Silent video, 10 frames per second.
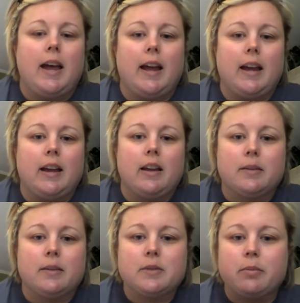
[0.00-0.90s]

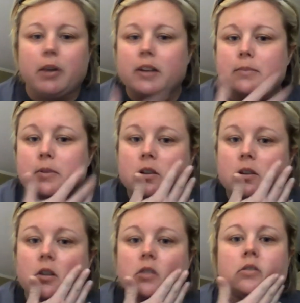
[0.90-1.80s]
and I'm surprised my
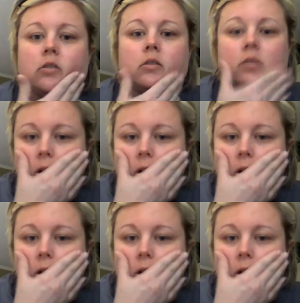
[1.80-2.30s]
scars